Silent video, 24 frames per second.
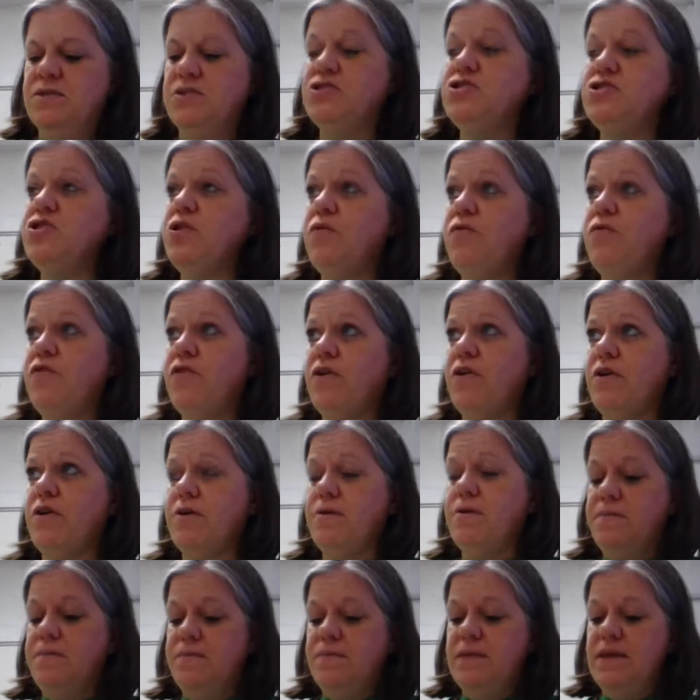The
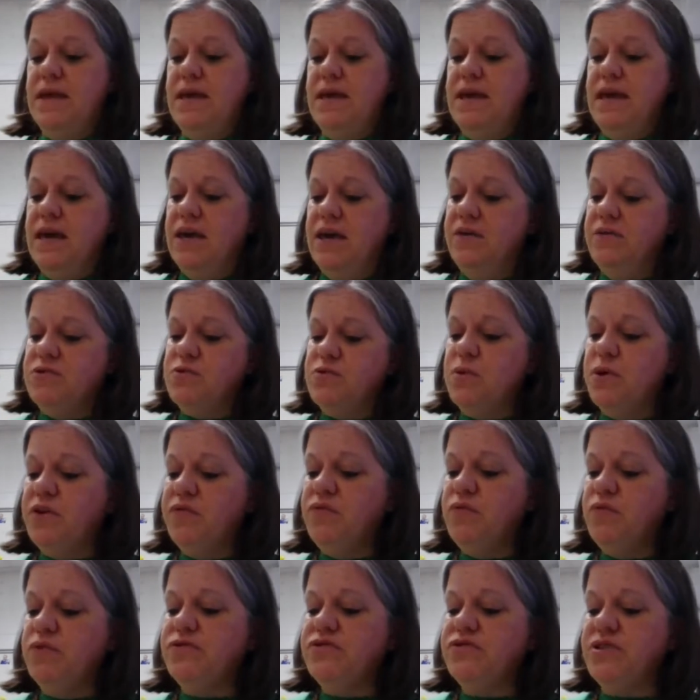chauffeur, he was one
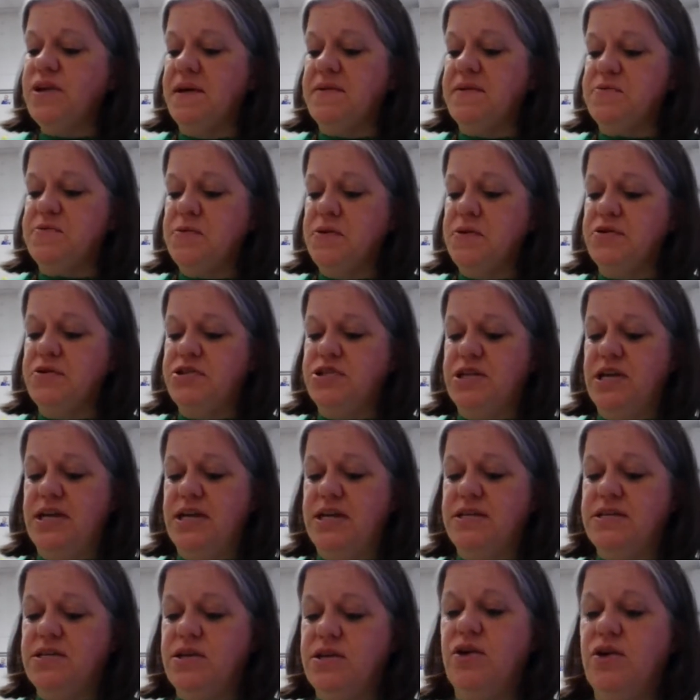of Wolfshiem's
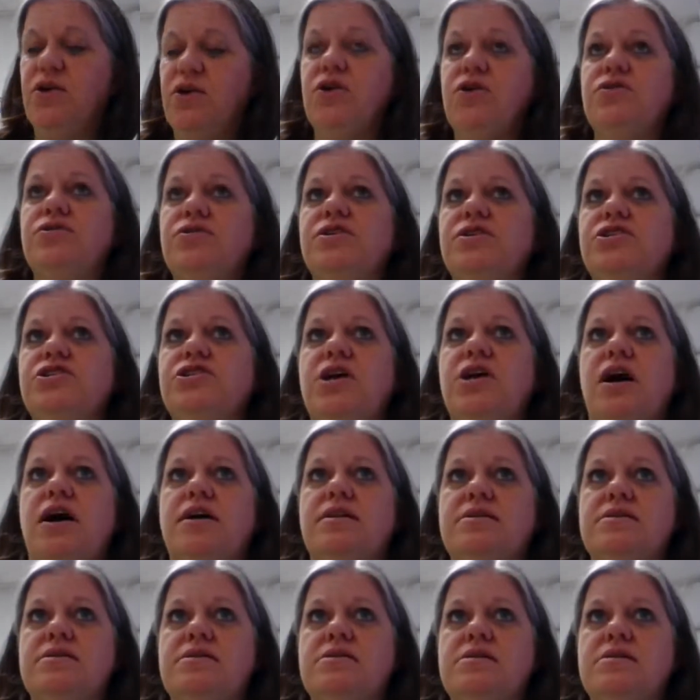proteges, heard the
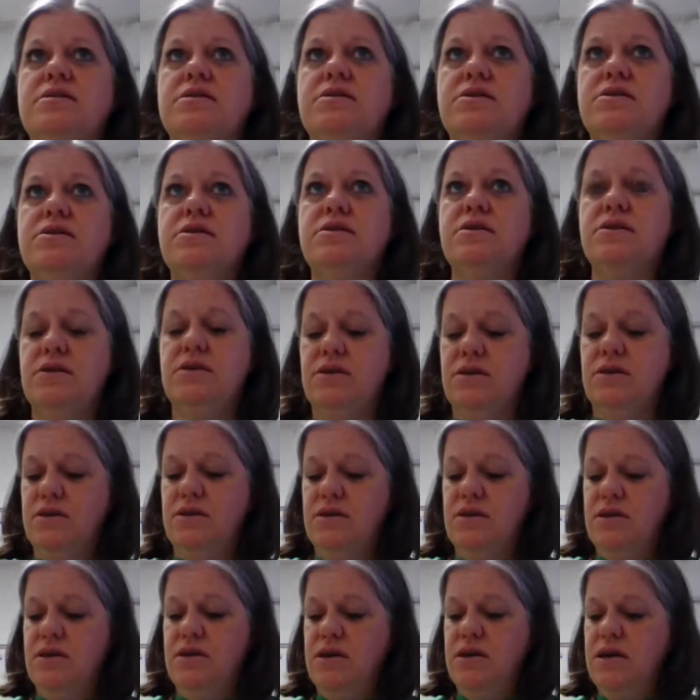shots.
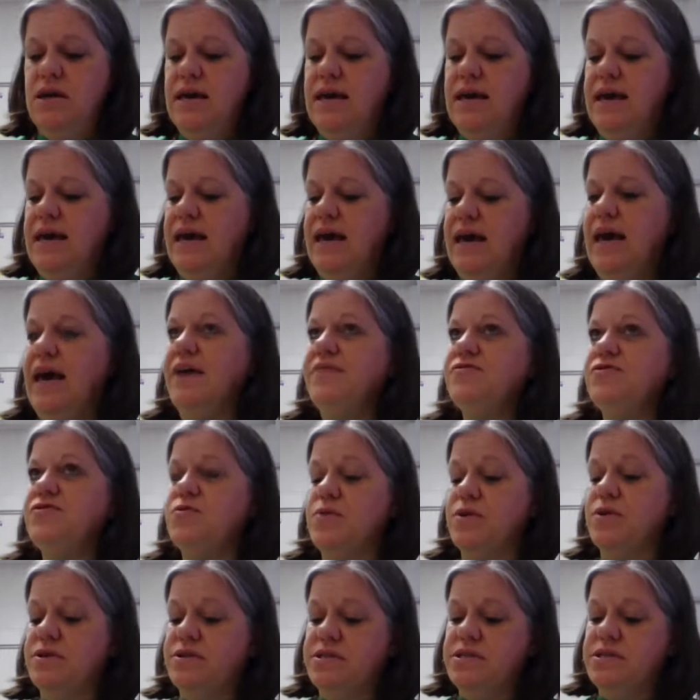
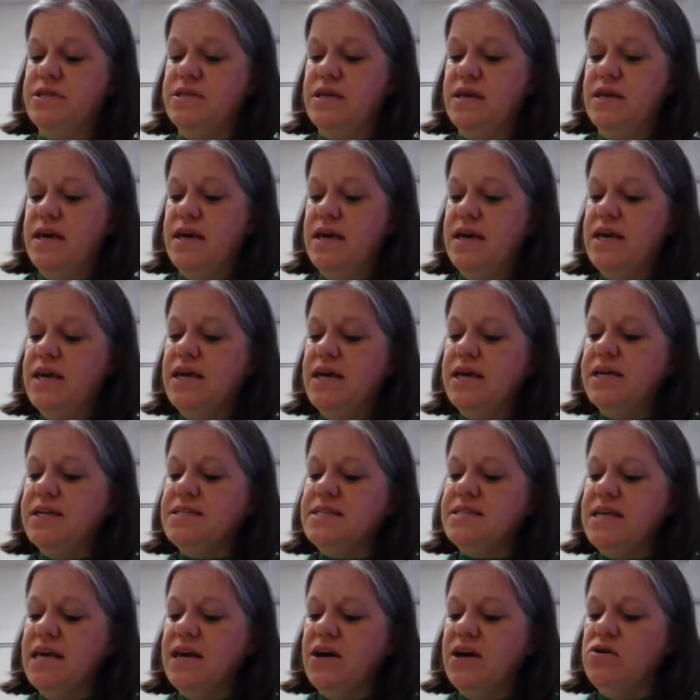Afterwards, he could
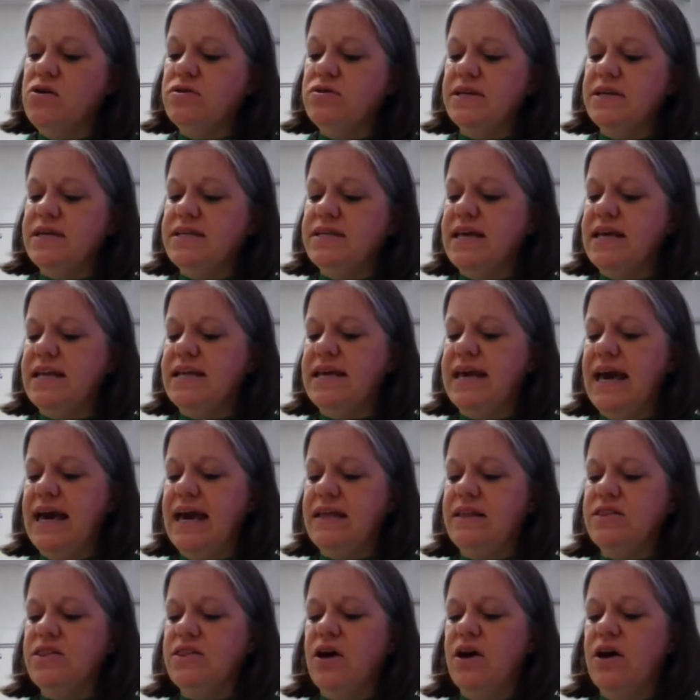say only that he
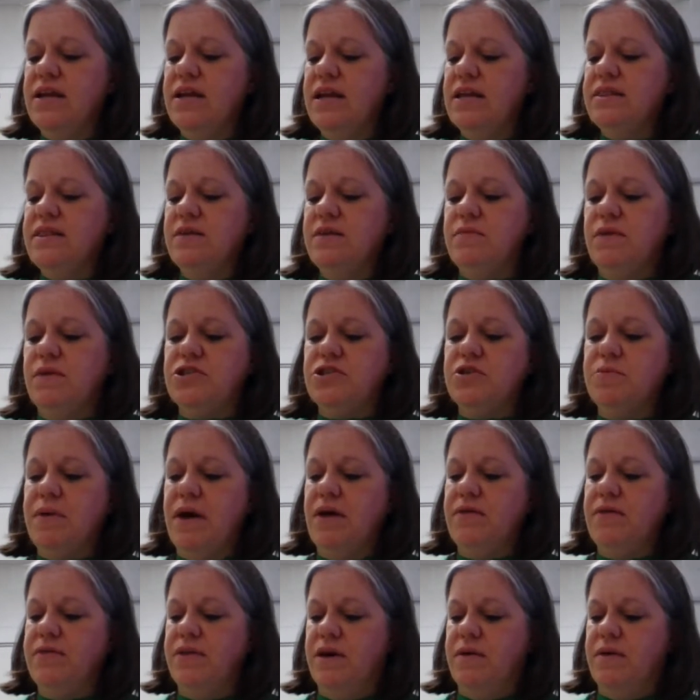hadn't thought anything much
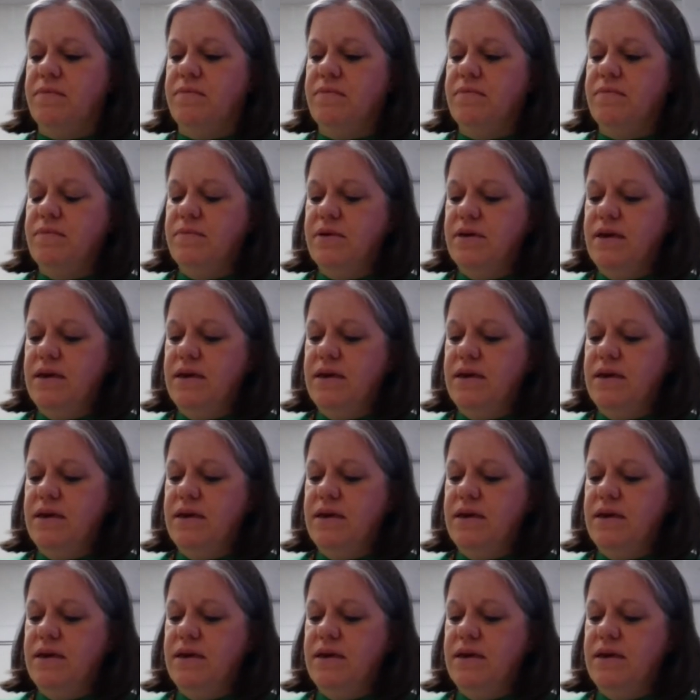about them.